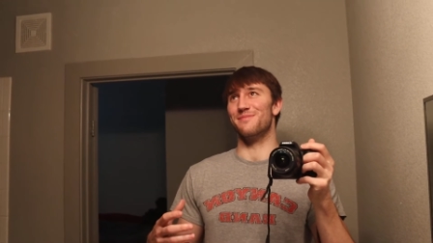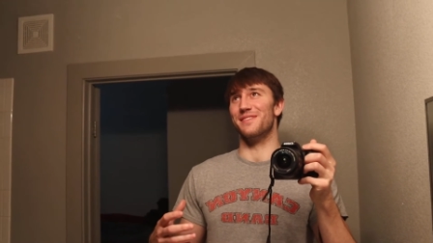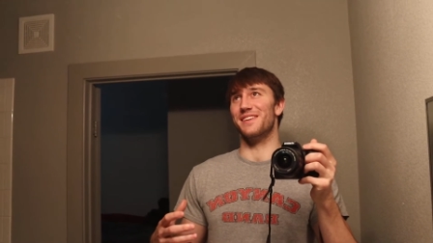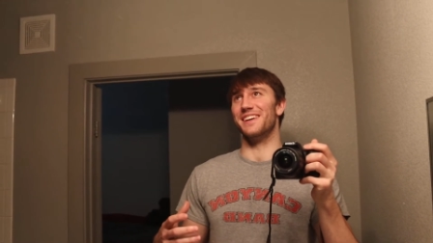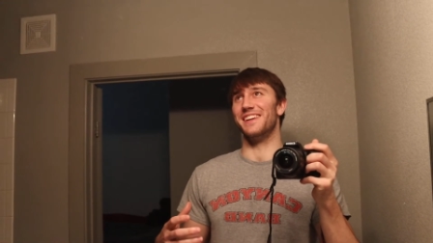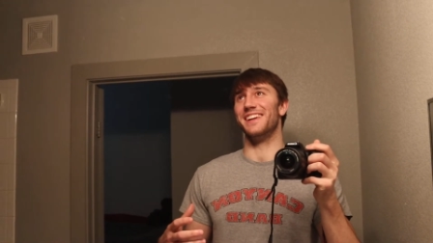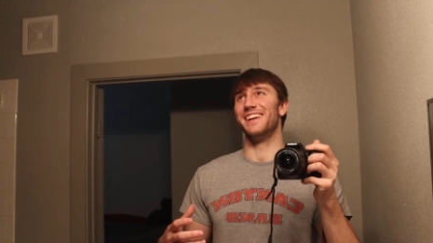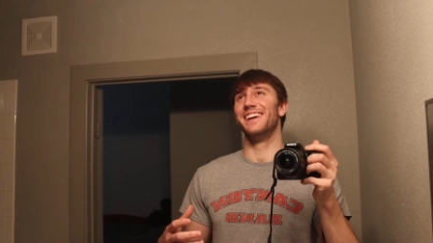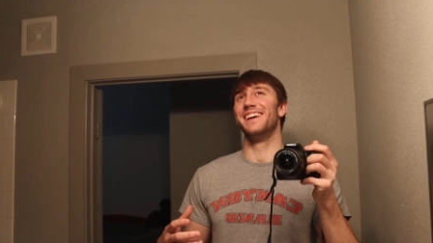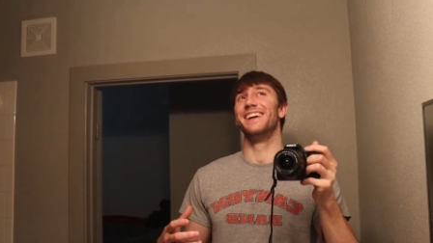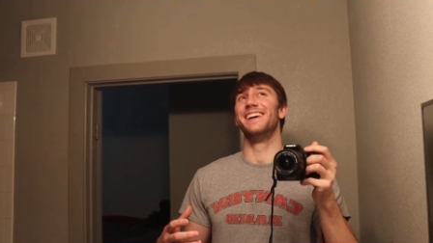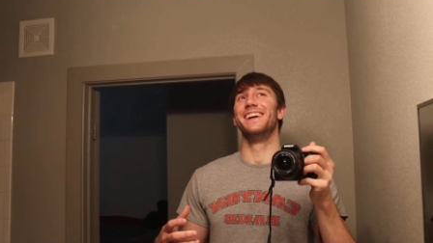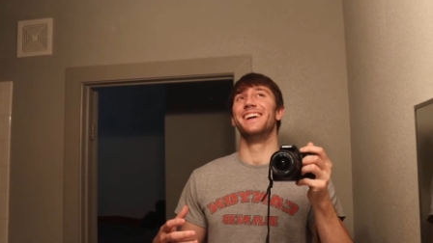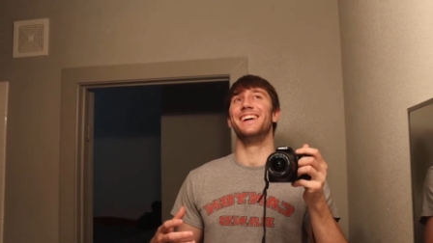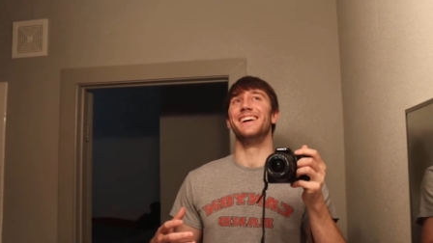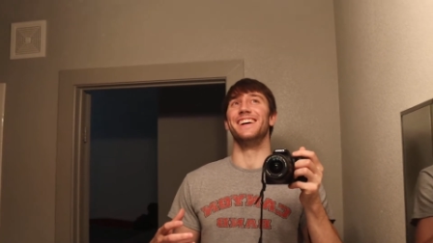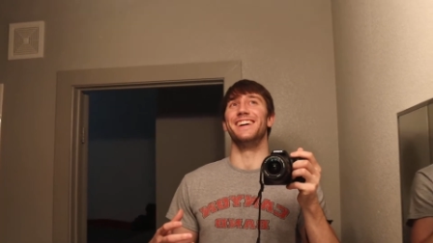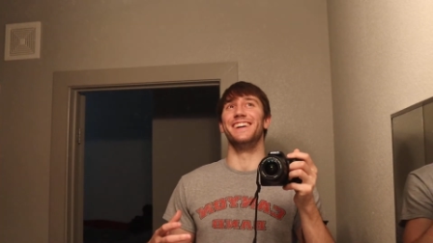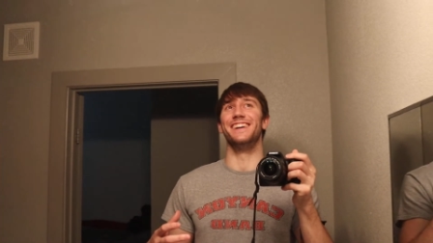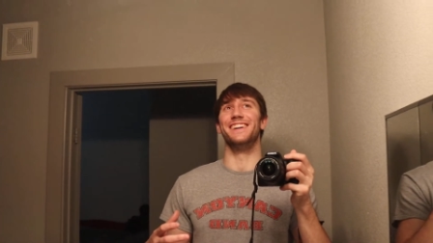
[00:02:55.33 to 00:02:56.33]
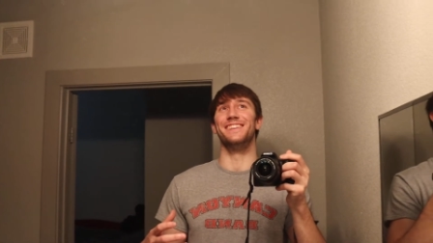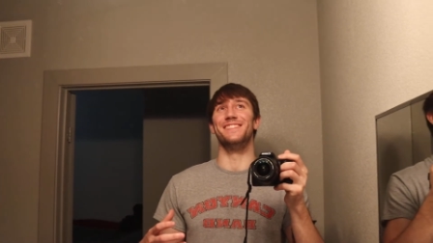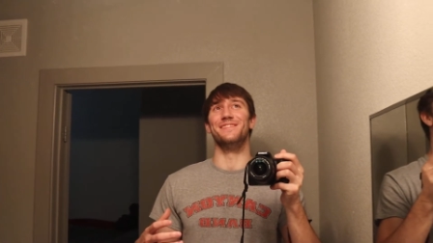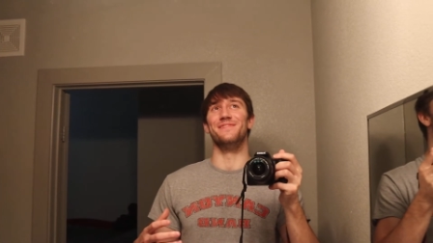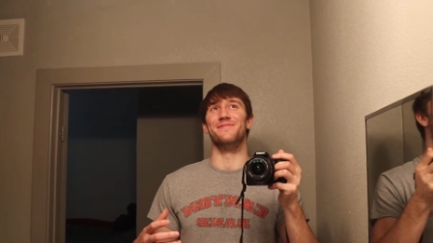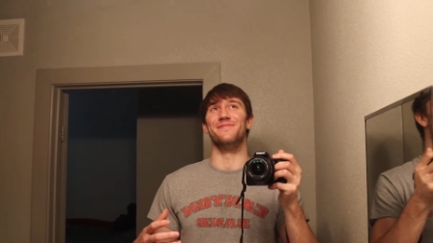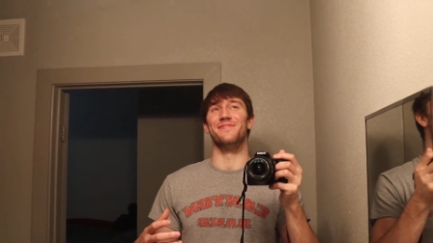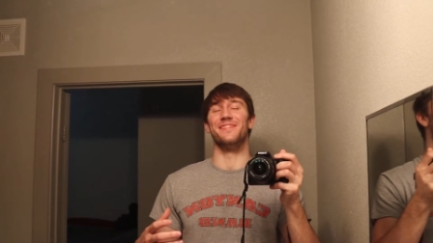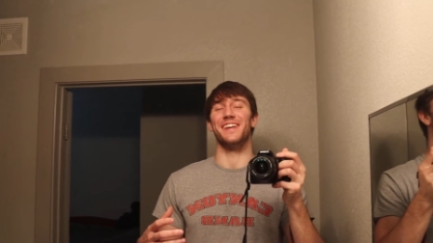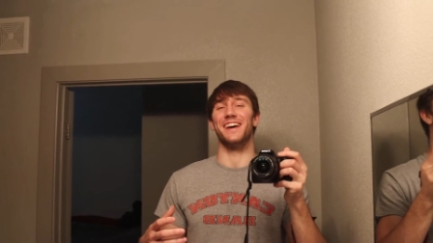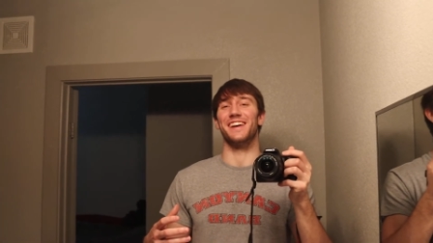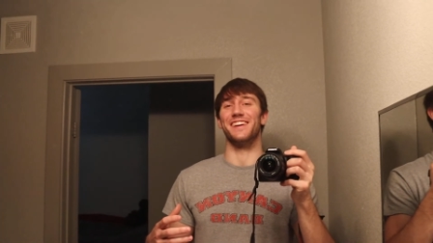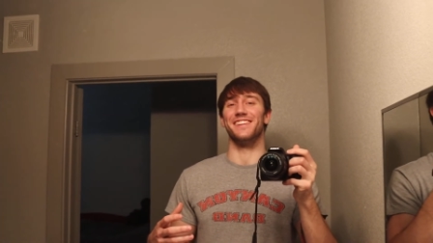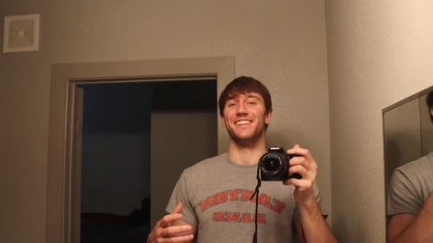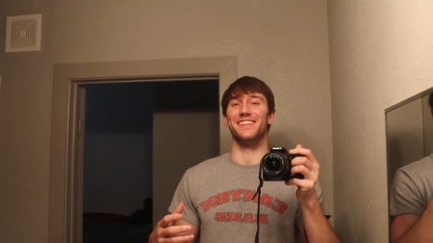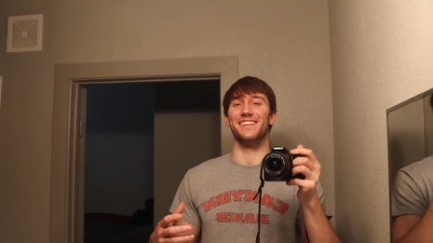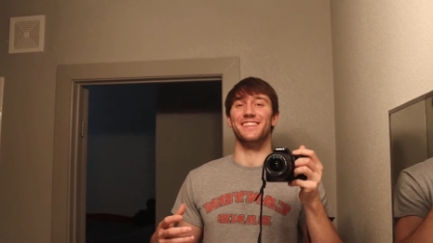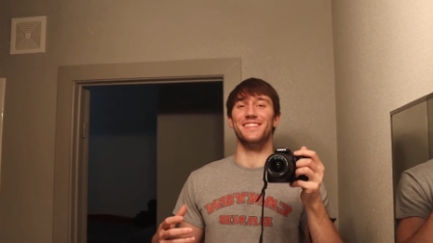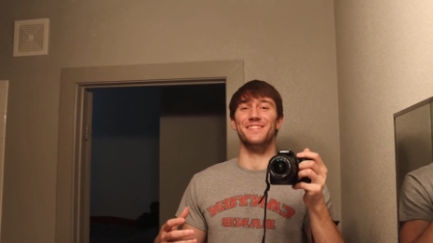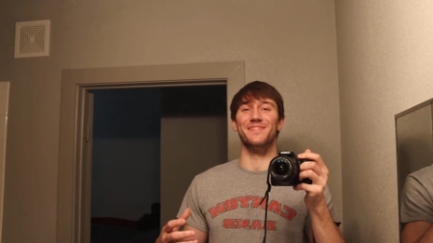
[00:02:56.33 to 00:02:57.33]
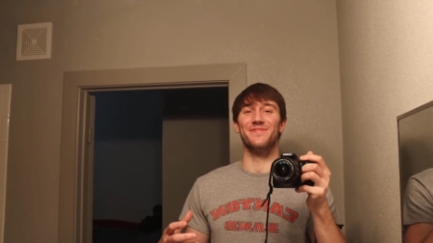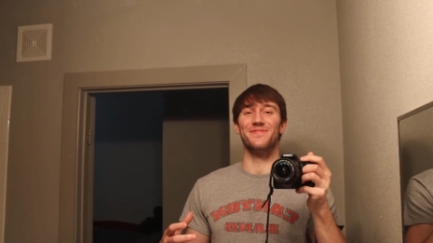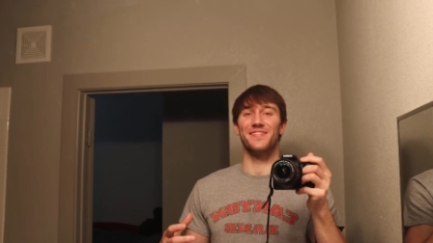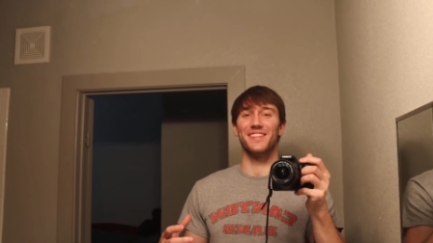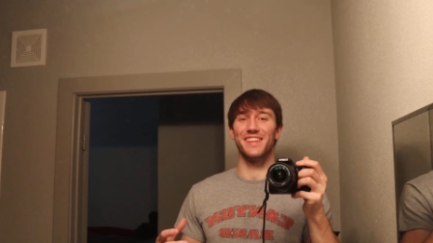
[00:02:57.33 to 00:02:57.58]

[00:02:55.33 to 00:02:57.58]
but um, I don't know.